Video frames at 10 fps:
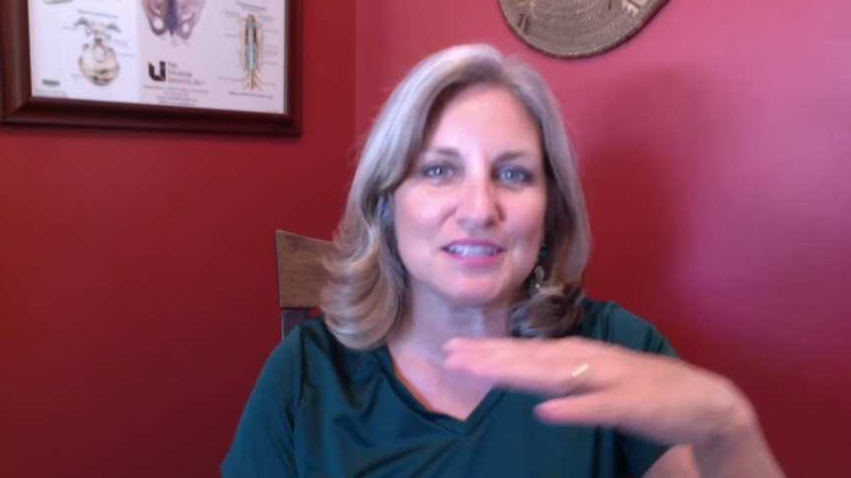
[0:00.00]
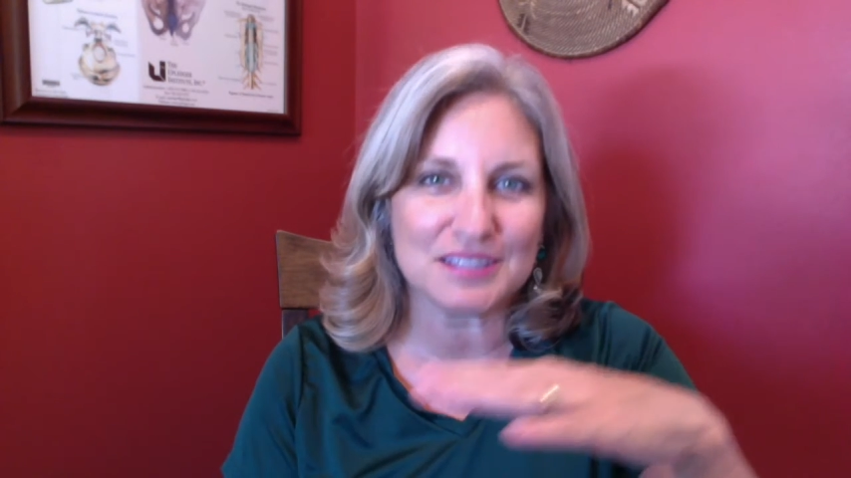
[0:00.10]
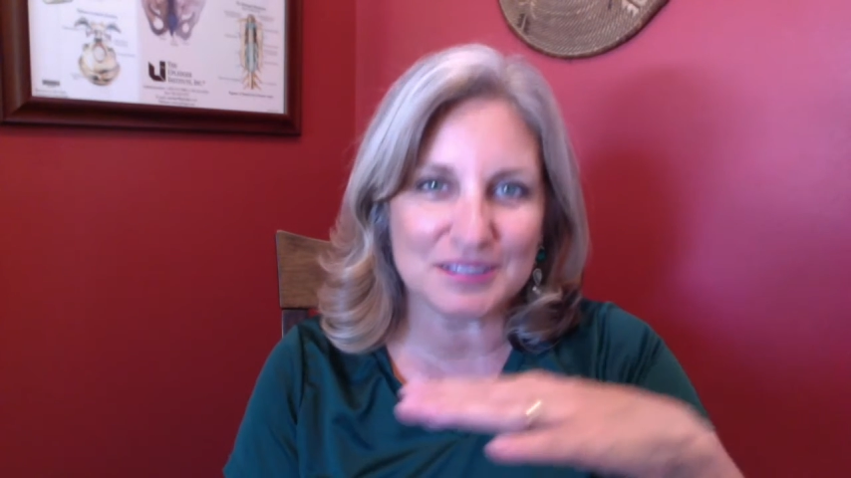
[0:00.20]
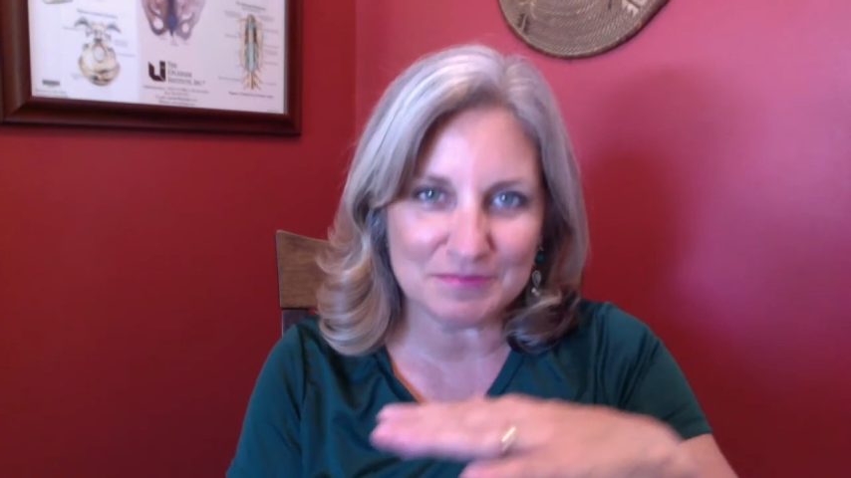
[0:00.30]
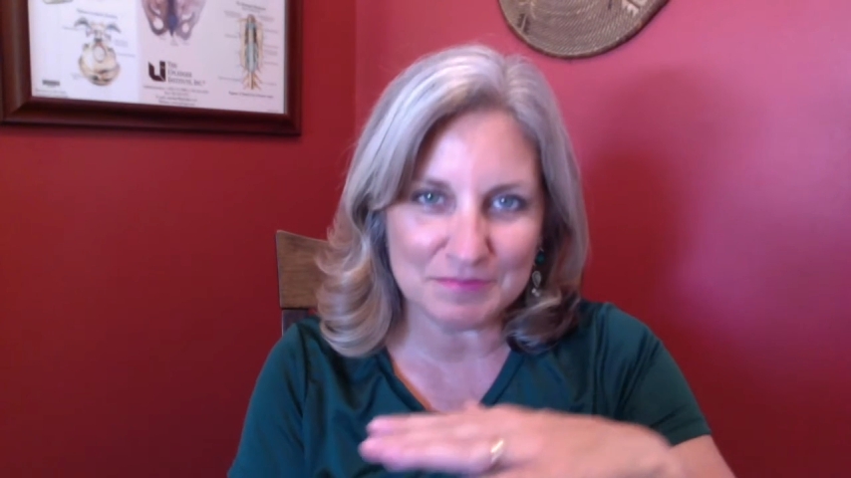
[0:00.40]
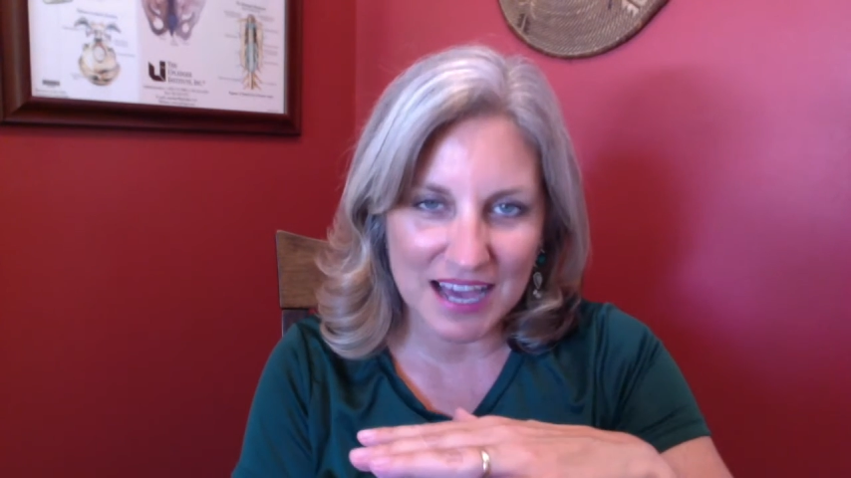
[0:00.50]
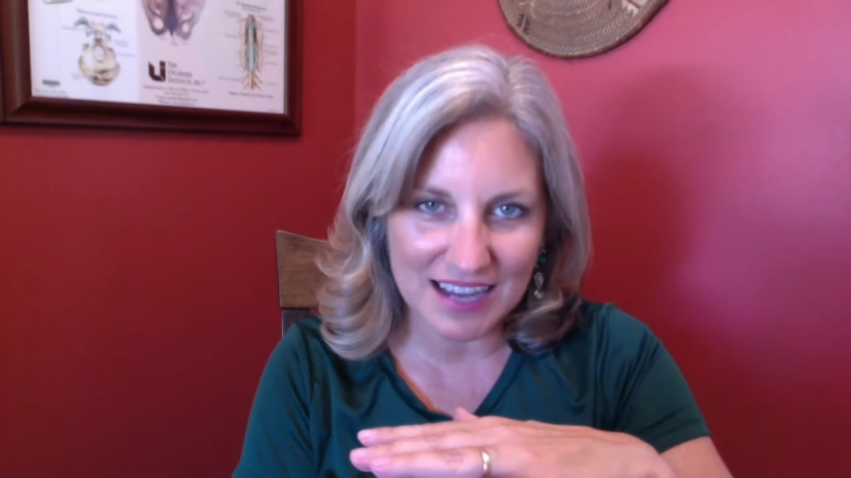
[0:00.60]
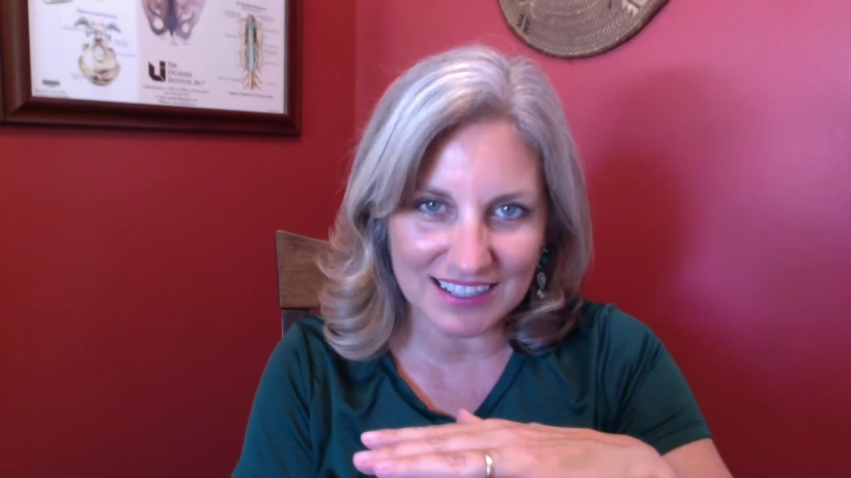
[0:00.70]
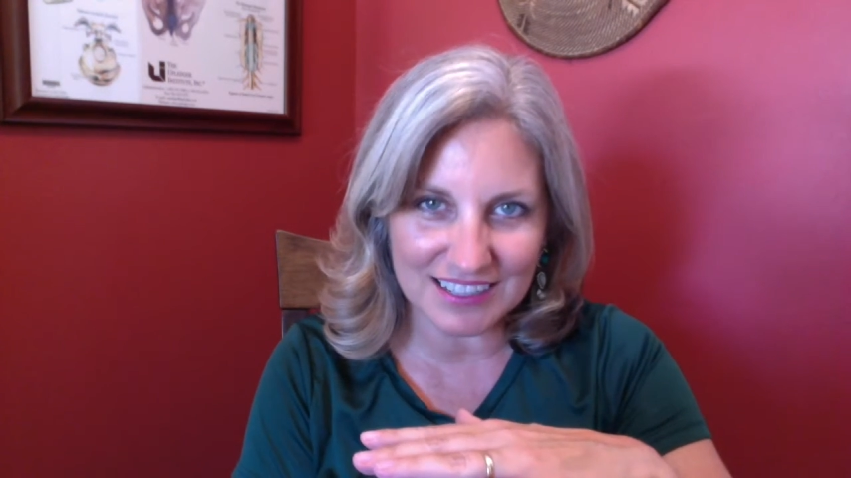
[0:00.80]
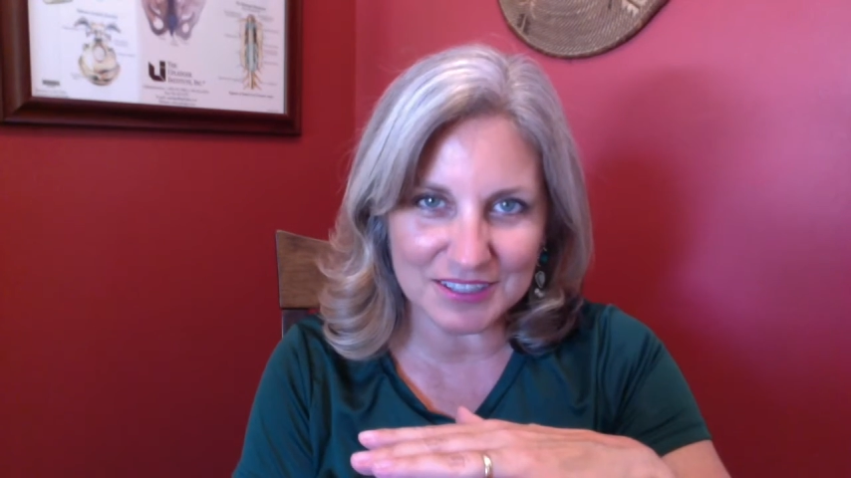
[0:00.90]
the
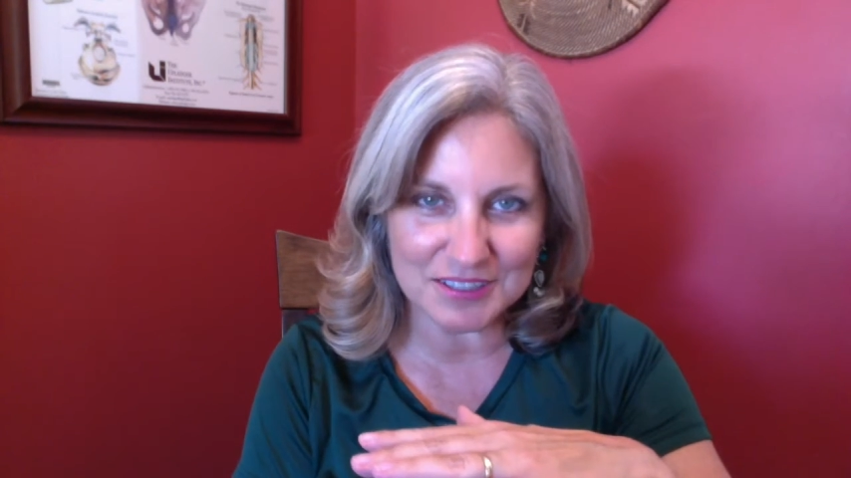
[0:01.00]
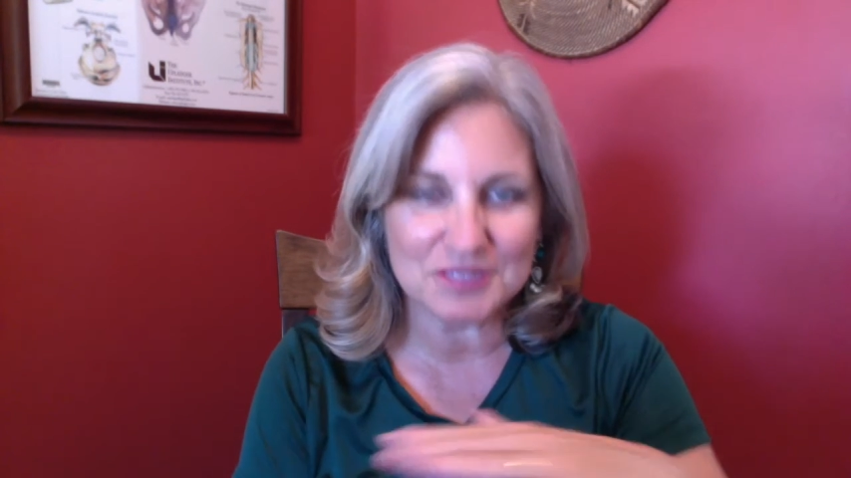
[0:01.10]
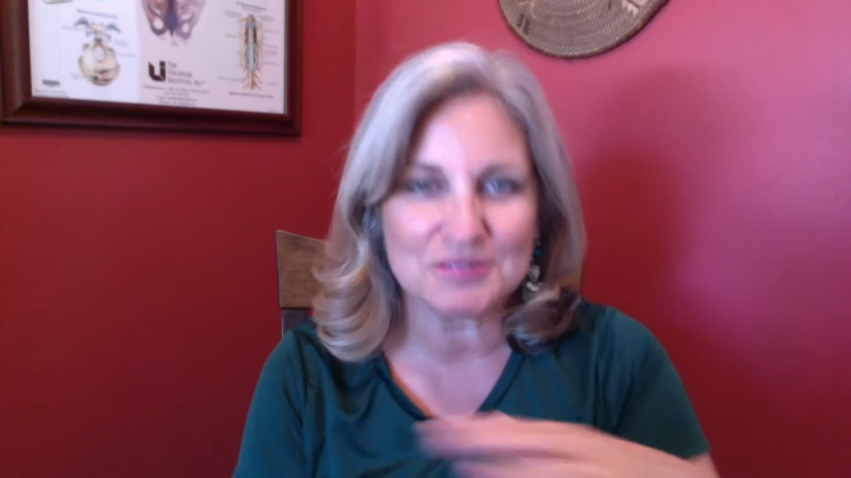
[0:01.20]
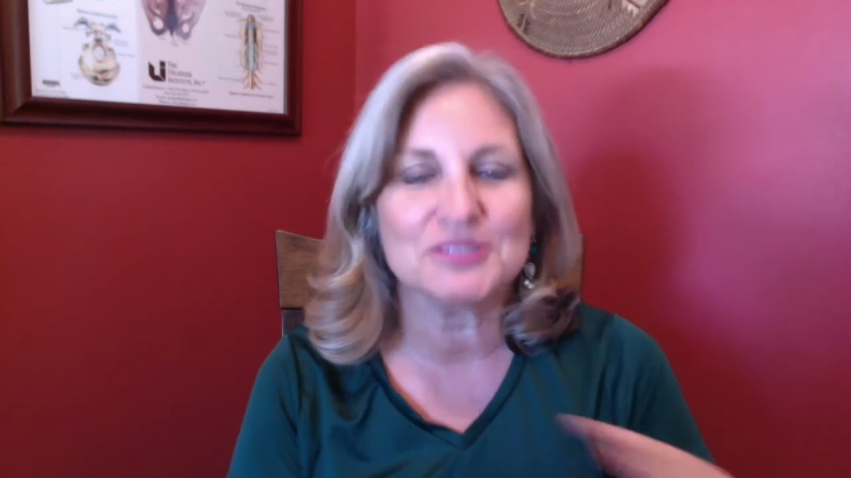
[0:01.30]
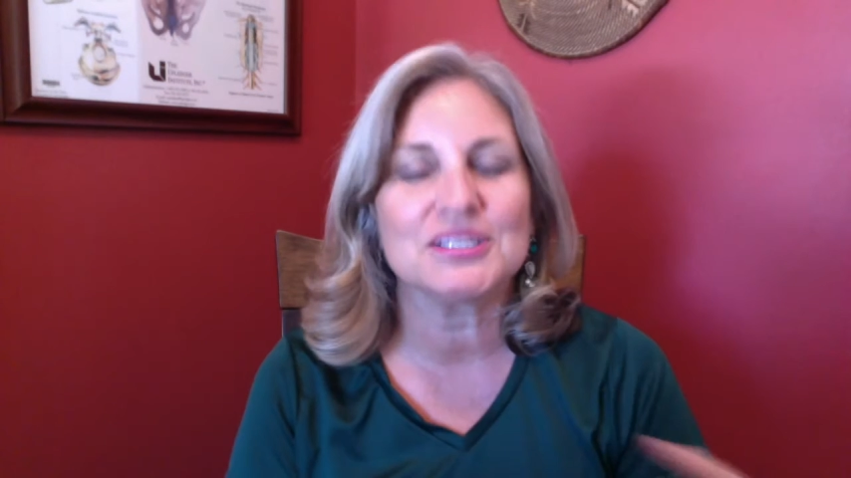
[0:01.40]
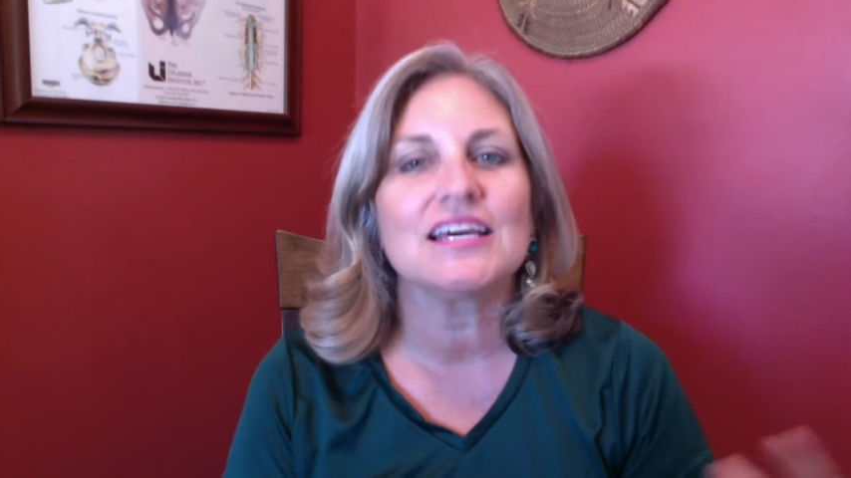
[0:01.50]
backing on the quilt.